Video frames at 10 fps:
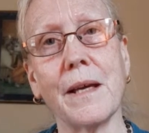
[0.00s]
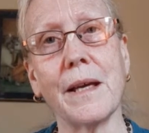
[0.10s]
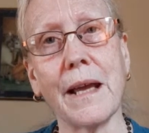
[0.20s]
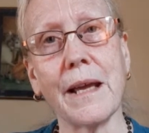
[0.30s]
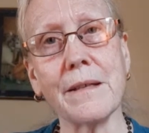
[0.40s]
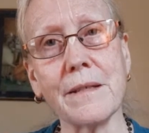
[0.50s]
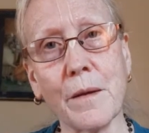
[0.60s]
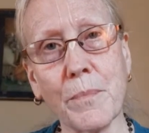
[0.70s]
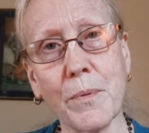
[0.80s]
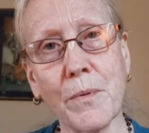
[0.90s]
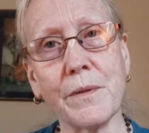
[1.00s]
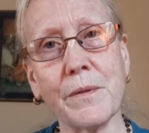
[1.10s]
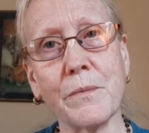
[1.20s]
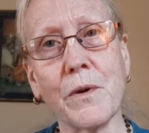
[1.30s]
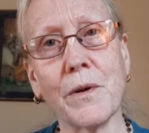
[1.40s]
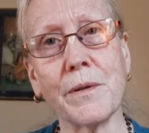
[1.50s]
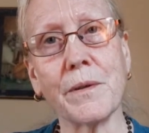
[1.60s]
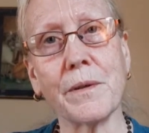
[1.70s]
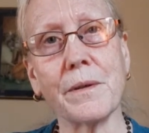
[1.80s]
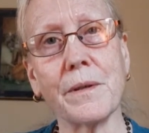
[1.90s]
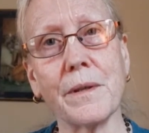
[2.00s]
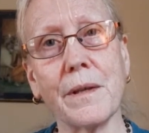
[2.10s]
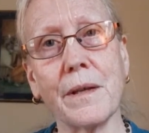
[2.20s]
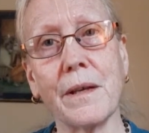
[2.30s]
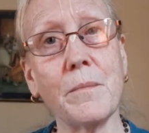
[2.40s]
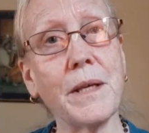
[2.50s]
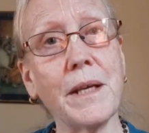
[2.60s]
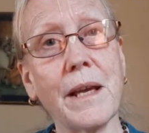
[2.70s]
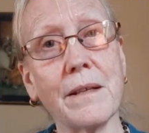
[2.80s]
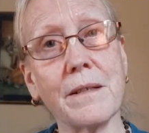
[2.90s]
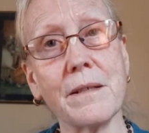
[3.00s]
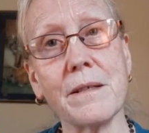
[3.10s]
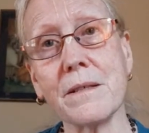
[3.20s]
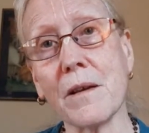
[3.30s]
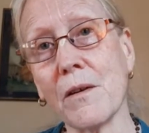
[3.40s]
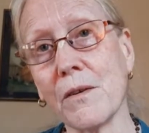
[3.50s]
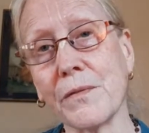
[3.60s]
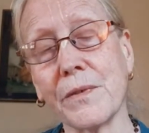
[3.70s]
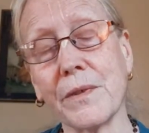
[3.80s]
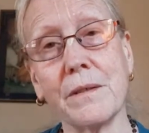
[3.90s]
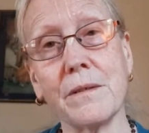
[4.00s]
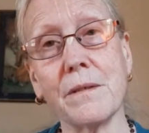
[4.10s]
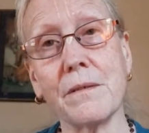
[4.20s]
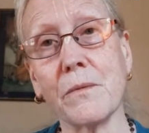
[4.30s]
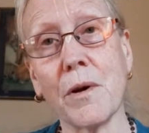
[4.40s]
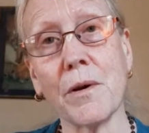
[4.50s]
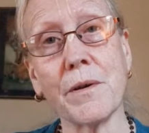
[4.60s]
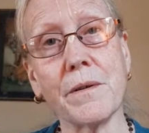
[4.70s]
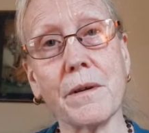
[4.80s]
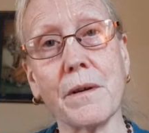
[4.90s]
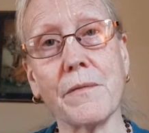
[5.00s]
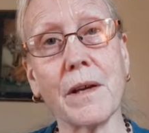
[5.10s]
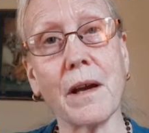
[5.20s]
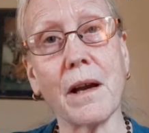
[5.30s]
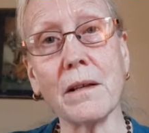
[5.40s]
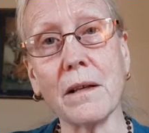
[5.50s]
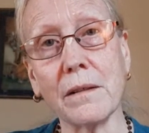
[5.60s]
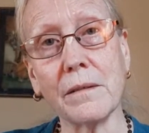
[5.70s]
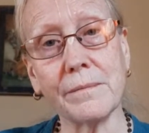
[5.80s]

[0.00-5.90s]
And as they poured the water, he began to dissolve into the water of the Ganga.